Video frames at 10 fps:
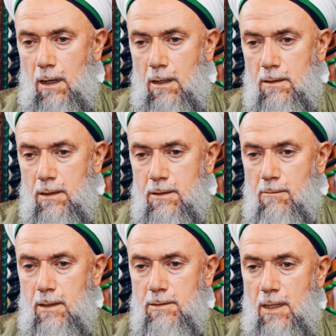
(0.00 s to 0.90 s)
And it
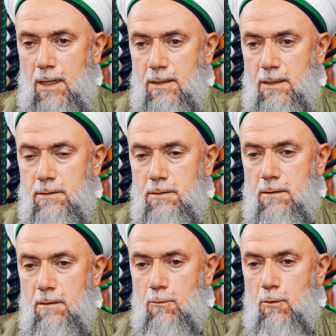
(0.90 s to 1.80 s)
was like
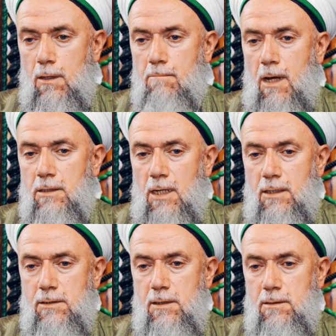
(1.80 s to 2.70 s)
this, ruling by
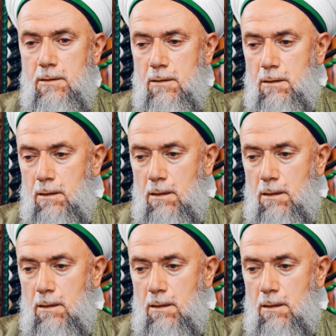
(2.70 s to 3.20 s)
justice,